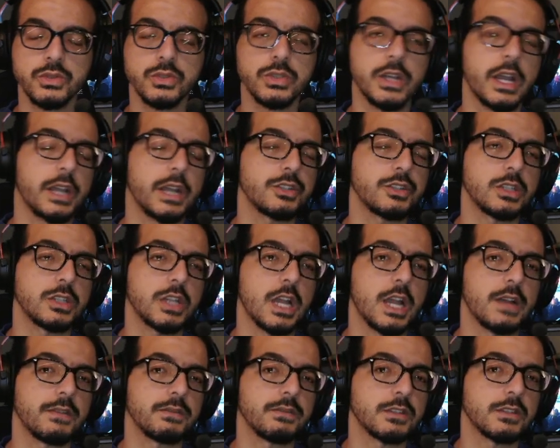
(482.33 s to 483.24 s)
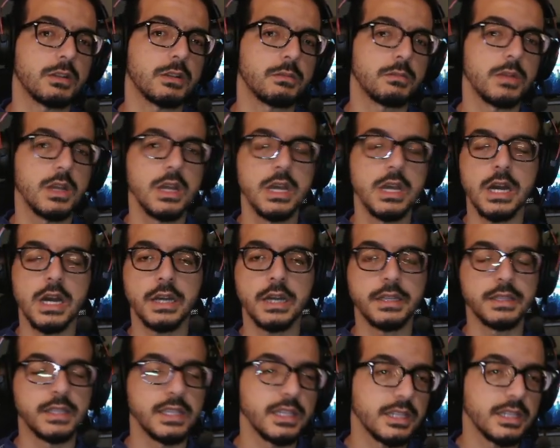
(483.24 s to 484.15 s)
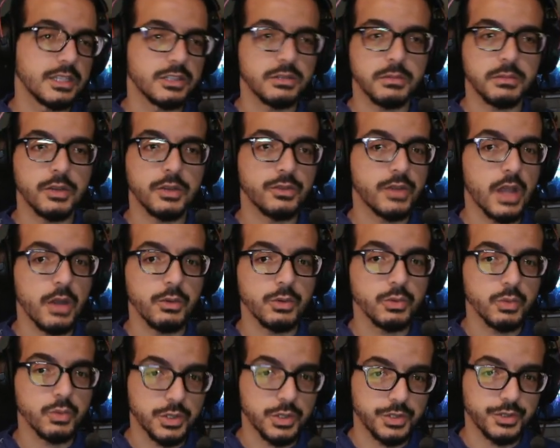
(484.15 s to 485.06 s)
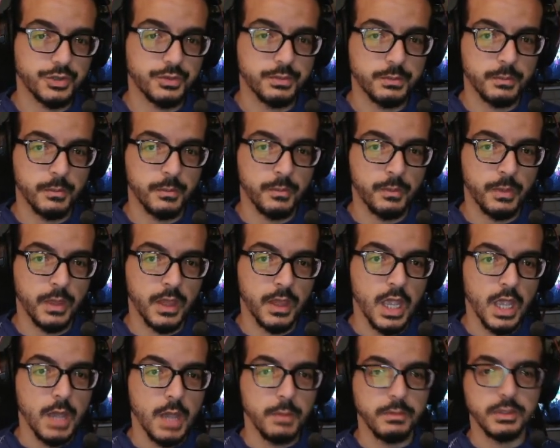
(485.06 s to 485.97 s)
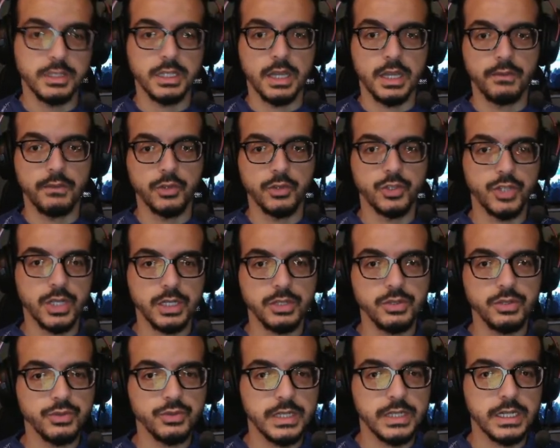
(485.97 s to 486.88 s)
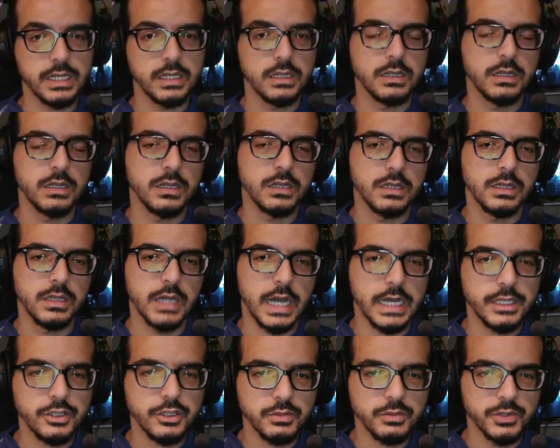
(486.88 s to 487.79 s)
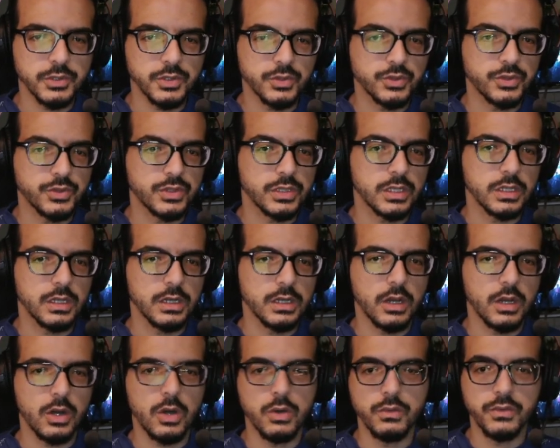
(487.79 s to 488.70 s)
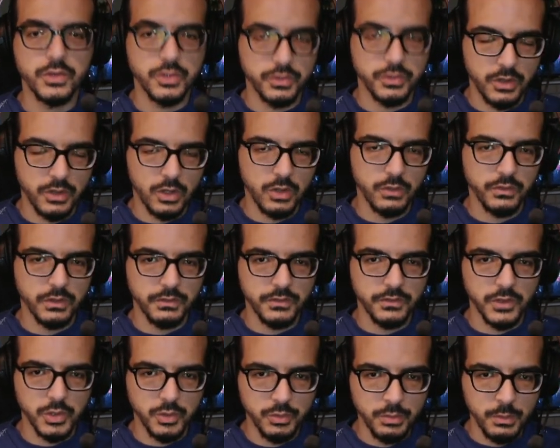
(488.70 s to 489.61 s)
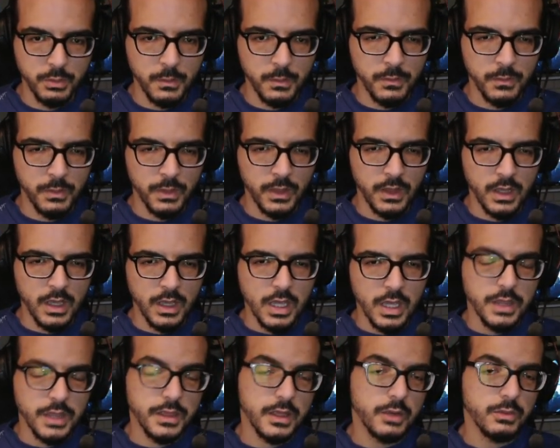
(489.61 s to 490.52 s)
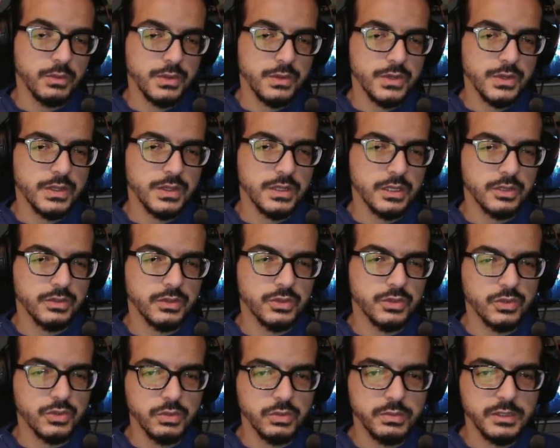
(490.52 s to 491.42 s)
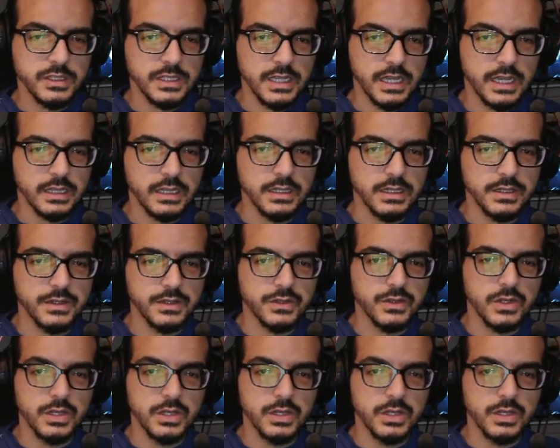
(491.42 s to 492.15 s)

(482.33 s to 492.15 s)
good to actually have some ideas about how it works. But yeah, if we check to the attributes overview, then we see that the troop attack